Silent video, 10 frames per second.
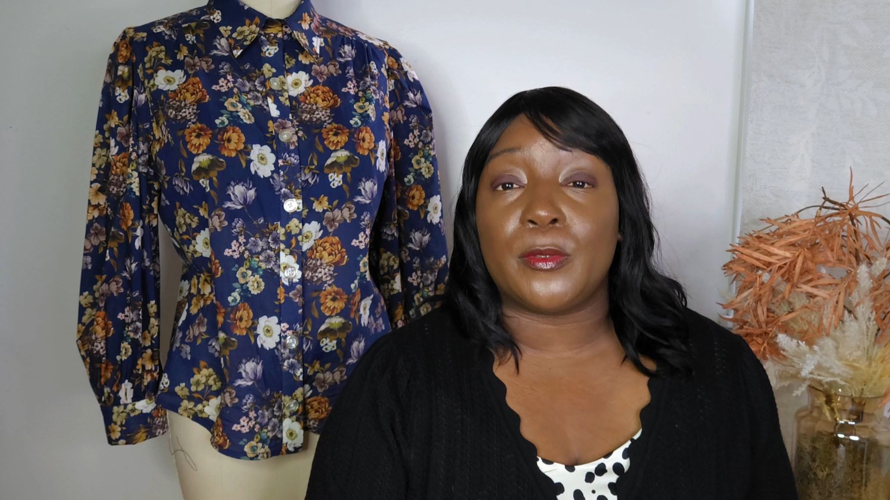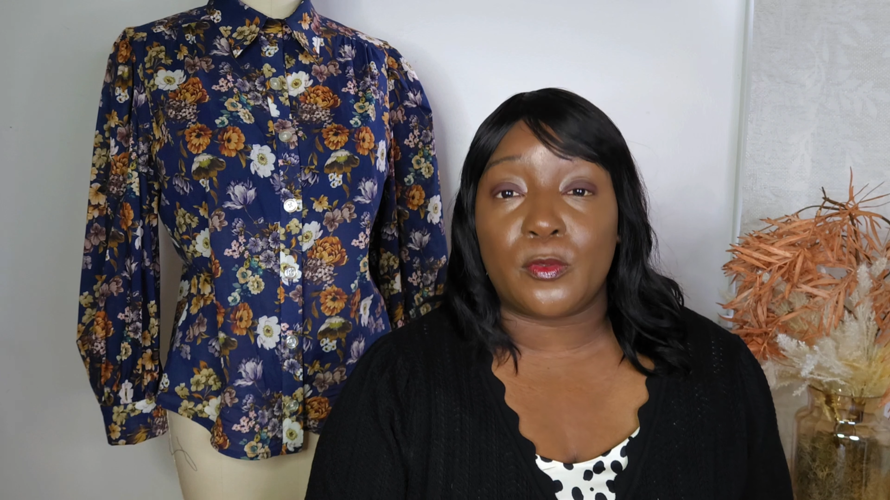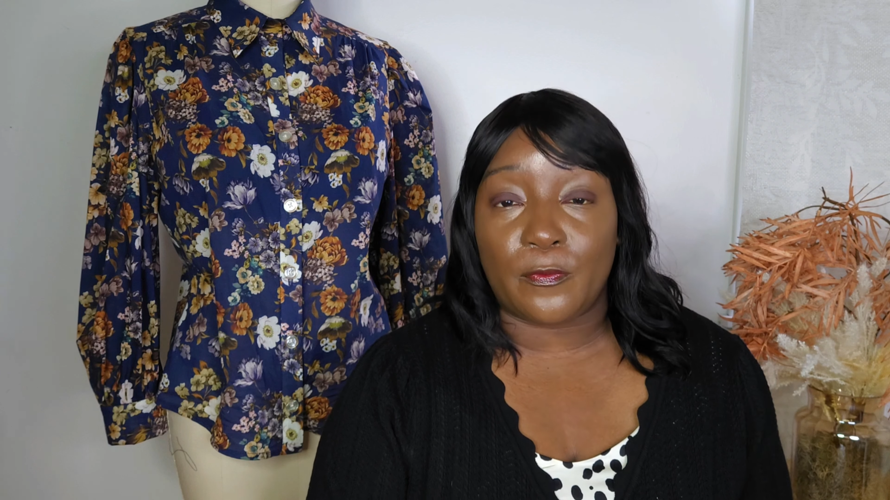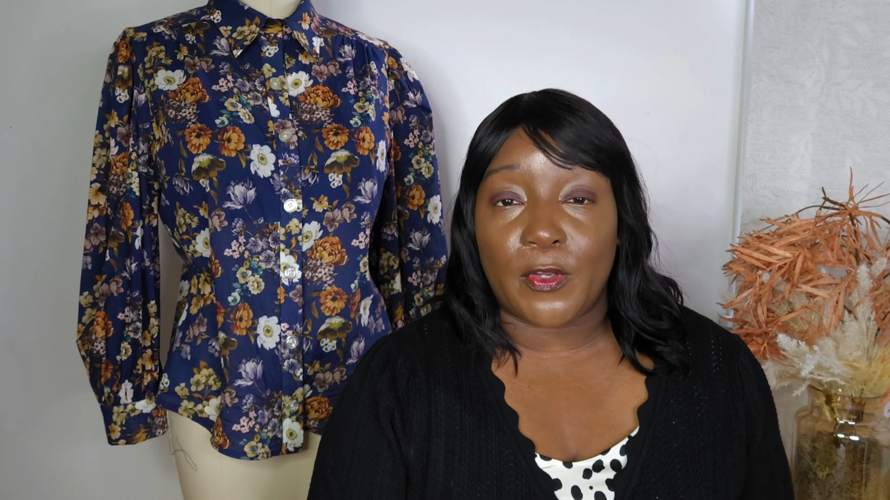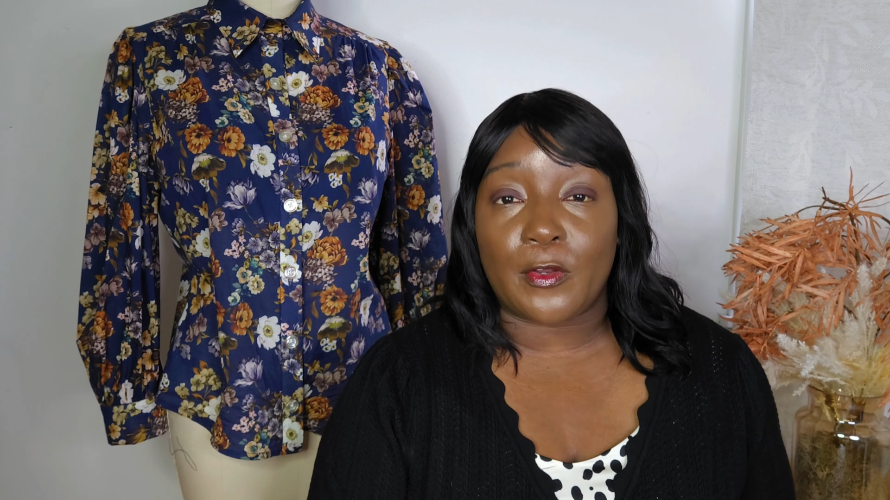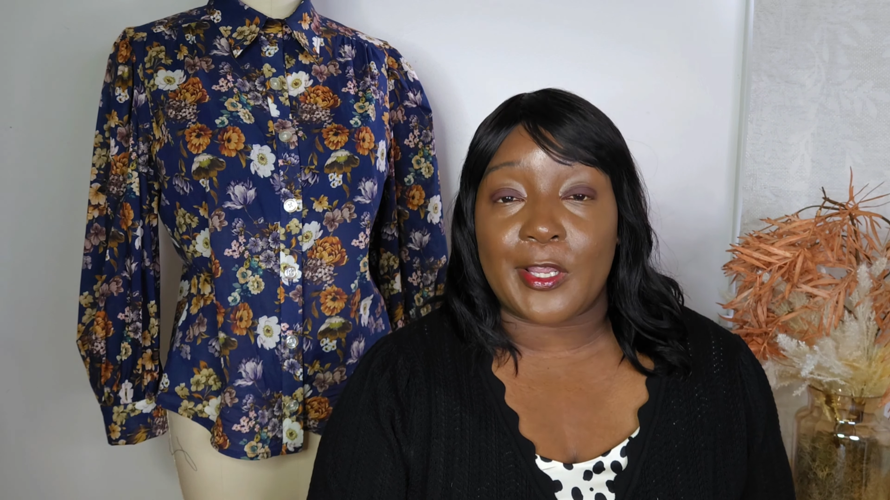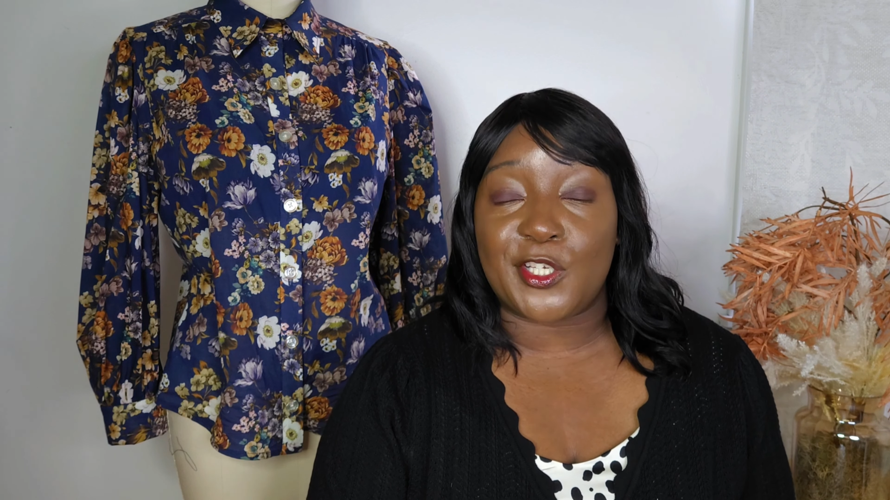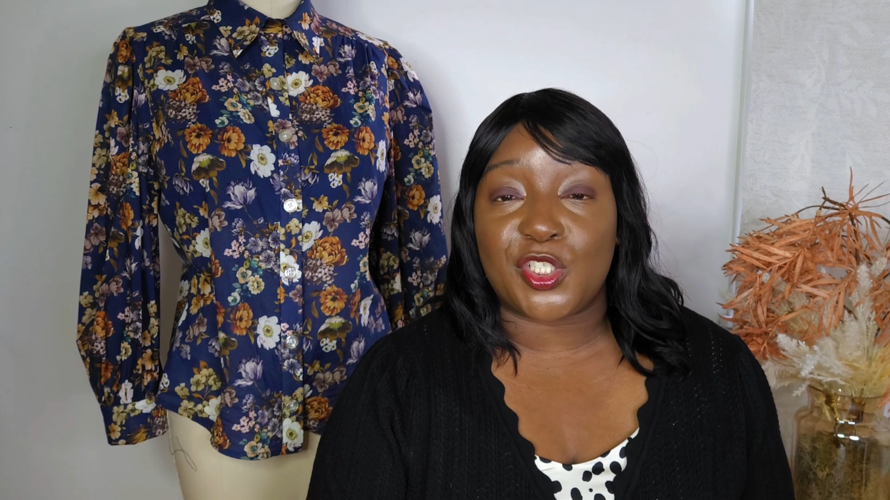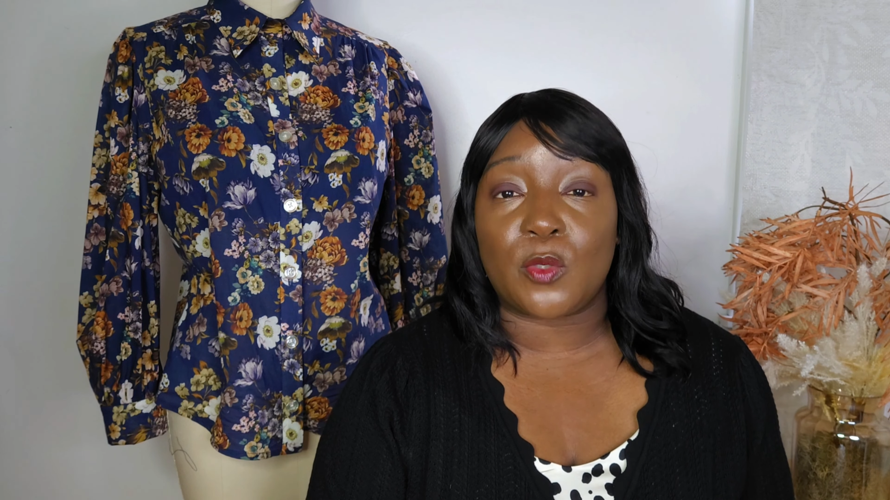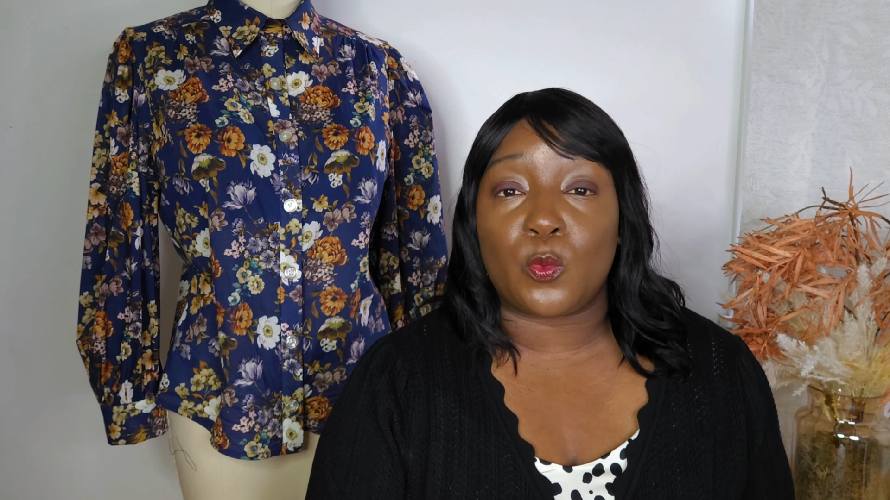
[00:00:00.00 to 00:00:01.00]
blue
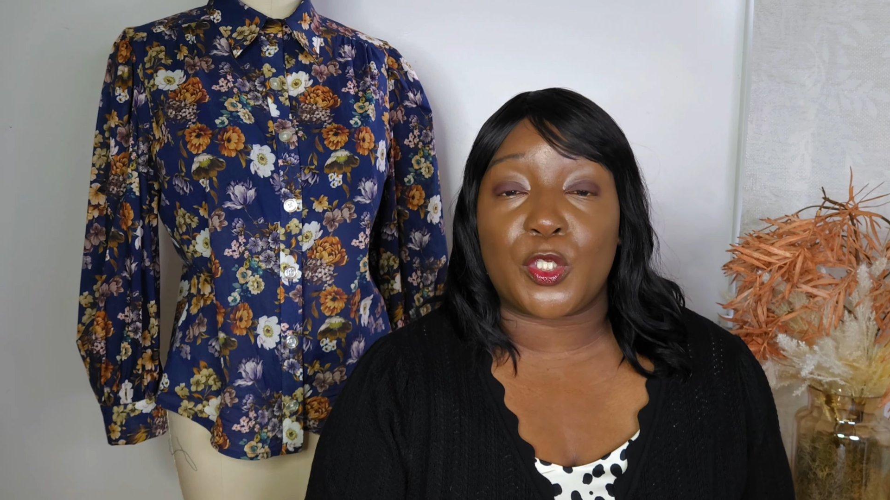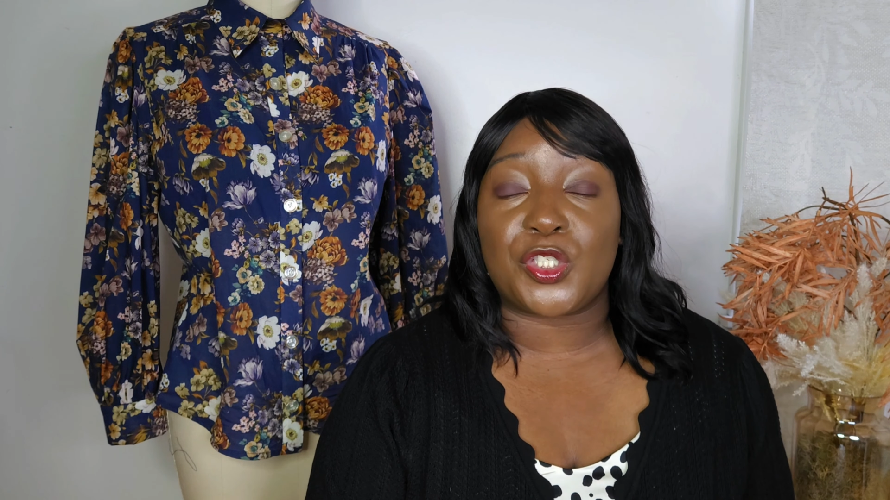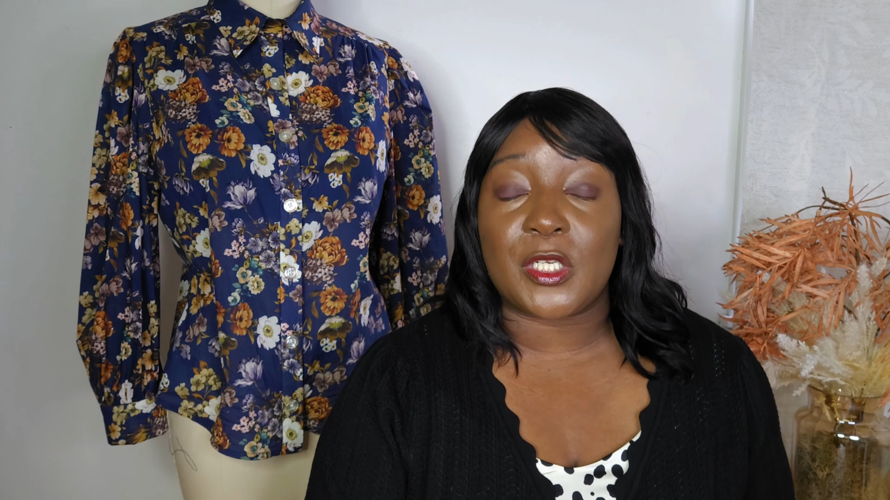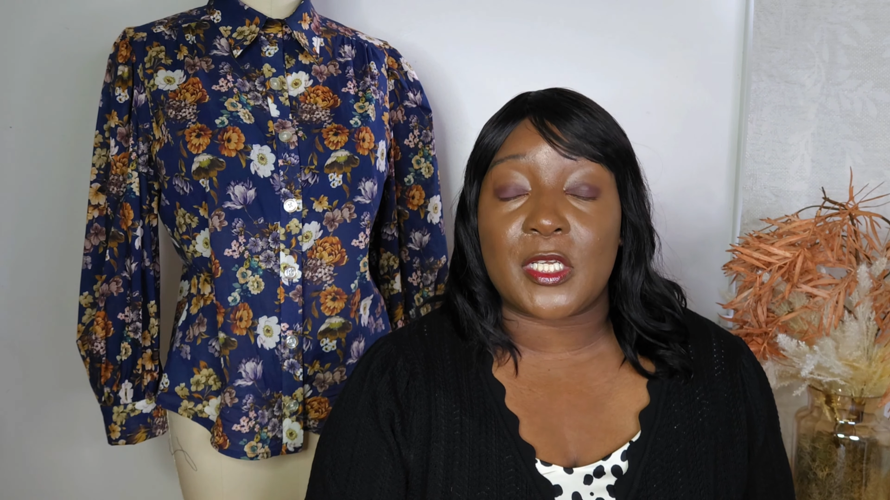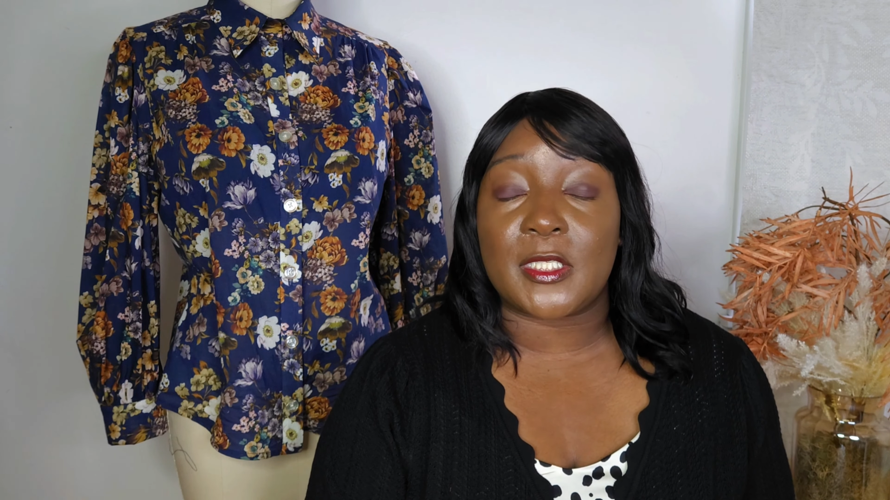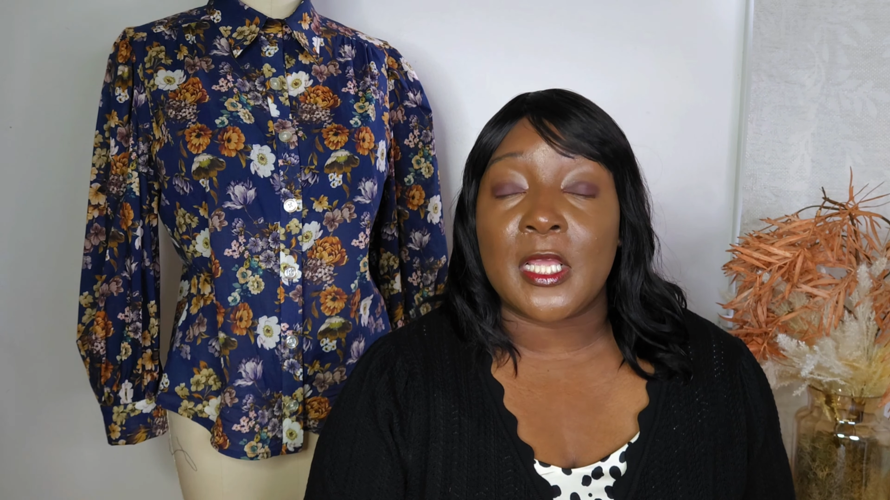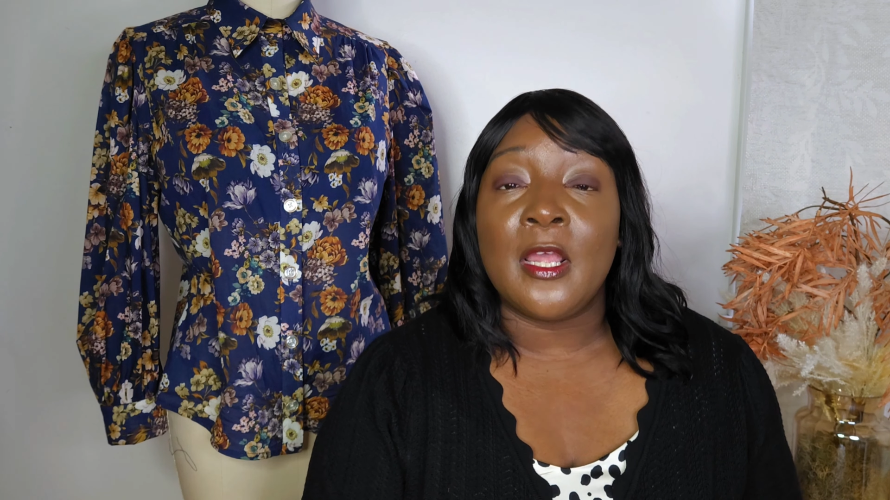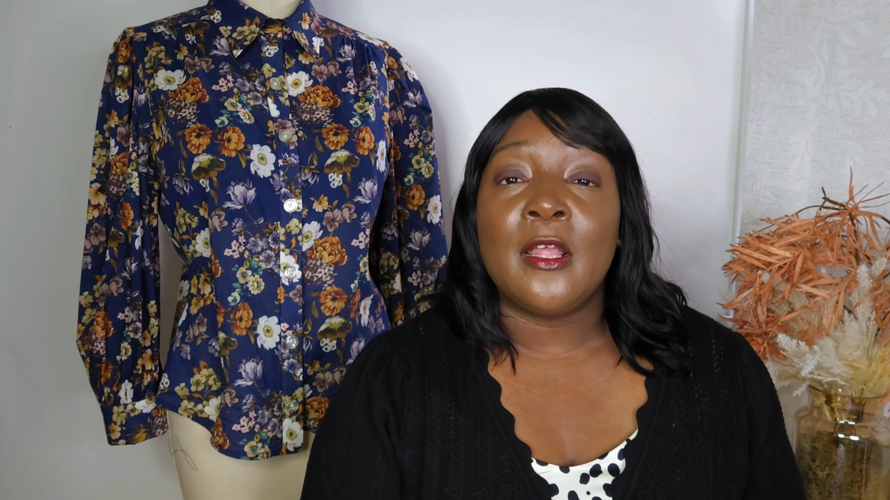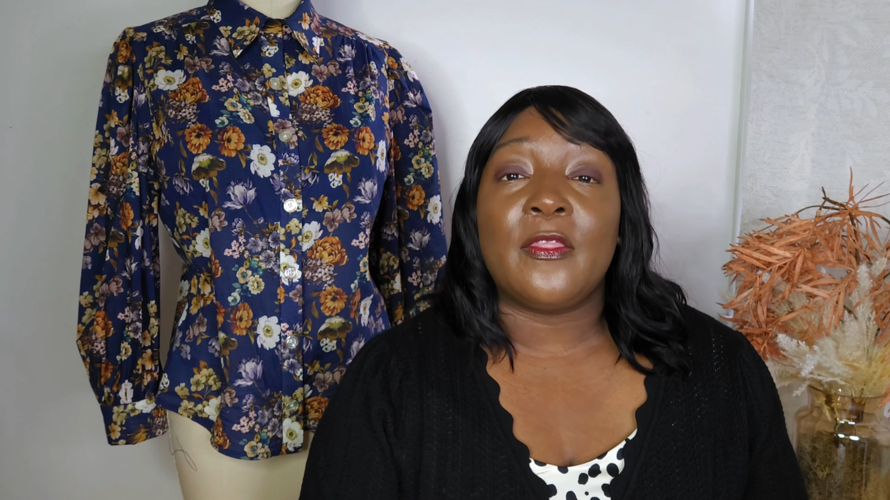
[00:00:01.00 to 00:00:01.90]
variation, which is